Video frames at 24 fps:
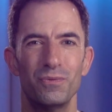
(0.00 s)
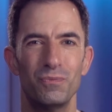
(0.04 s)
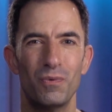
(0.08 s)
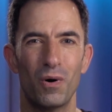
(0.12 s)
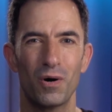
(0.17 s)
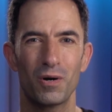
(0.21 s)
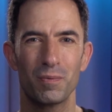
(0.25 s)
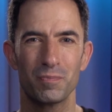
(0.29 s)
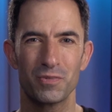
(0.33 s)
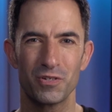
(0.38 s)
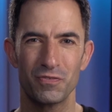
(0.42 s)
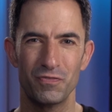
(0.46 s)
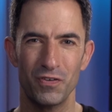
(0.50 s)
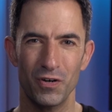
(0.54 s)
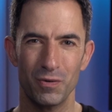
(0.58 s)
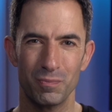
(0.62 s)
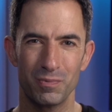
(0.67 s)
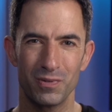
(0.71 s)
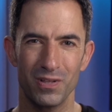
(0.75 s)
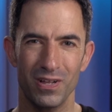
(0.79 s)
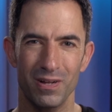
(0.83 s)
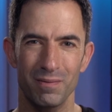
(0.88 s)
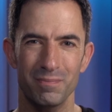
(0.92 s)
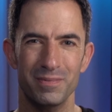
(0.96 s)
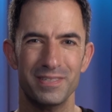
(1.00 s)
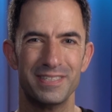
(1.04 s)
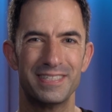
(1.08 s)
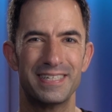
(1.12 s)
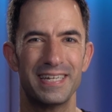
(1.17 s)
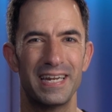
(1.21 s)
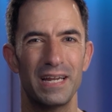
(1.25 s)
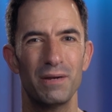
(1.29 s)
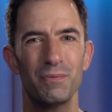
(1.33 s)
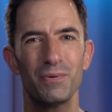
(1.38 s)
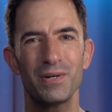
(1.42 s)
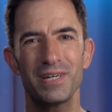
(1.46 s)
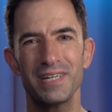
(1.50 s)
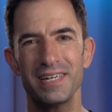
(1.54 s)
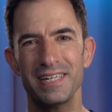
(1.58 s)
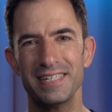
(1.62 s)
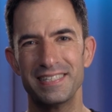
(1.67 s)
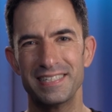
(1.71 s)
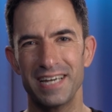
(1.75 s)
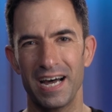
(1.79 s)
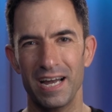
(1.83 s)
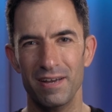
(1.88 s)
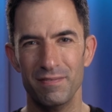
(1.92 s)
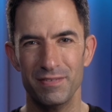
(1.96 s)
Welcome to Film Club. Today we're going to
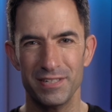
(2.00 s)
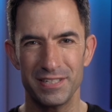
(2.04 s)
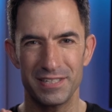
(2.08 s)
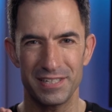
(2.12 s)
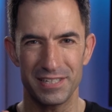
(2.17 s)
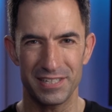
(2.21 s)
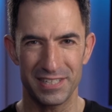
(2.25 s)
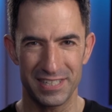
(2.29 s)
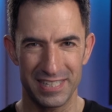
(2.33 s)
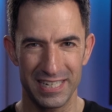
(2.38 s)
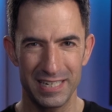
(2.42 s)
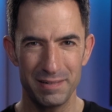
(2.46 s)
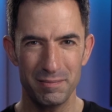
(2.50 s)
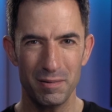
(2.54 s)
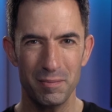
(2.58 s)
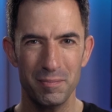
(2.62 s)
dive into cinema